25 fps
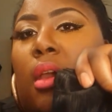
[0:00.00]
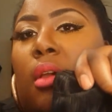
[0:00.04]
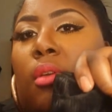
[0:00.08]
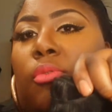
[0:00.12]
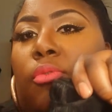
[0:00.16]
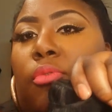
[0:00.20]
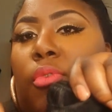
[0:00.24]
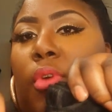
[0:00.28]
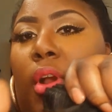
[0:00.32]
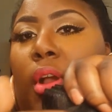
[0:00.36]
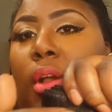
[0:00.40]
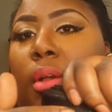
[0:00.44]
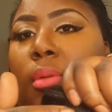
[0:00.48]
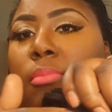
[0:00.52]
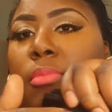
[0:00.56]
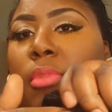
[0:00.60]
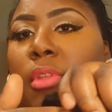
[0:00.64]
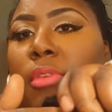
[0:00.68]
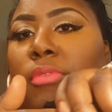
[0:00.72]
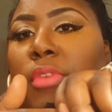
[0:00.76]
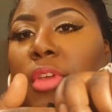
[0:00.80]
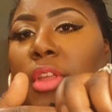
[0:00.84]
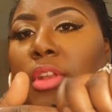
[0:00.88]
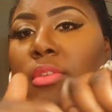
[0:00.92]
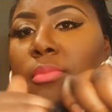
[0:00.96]
from
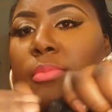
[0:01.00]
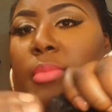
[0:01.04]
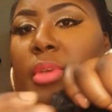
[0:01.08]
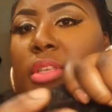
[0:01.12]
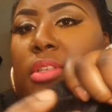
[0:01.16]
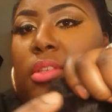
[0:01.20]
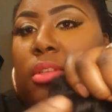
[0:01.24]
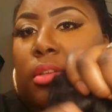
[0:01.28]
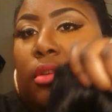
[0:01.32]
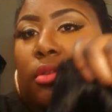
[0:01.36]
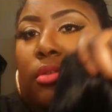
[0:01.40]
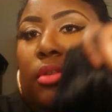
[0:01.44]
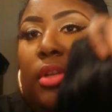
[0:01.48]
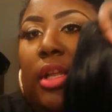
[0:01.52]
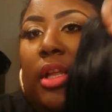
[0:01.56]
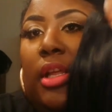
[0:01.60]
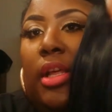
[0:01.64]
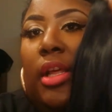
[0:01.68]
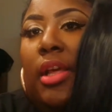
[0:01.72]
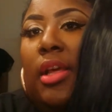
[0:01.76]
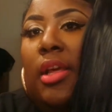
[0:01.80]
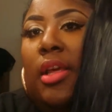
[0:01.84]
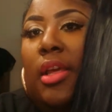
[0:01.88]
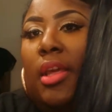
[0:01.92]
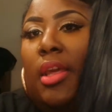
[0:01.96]
the vendor Miss
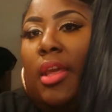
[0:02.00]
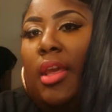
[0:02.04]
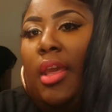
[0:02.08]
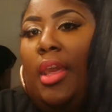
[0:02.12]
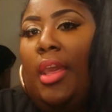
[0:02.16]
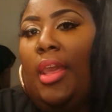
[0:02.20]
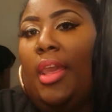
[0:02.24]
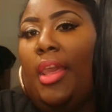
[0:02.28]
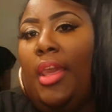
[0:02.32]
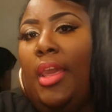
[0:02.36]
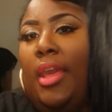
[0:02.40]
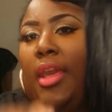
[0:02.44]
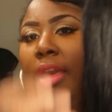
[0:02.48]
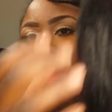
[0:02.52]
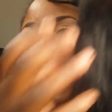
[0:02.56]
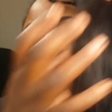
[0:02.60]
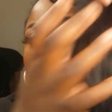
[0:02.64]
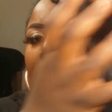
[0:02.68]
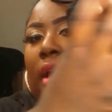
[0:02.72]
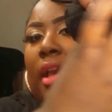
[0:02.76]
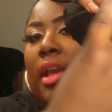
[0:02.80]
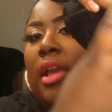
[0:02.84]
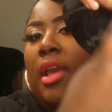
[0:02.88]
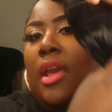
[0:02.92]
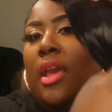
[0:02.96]
Lula,
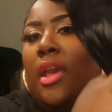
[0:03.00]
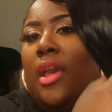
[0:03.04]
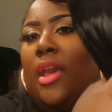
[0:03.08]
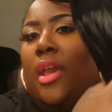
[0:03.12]
and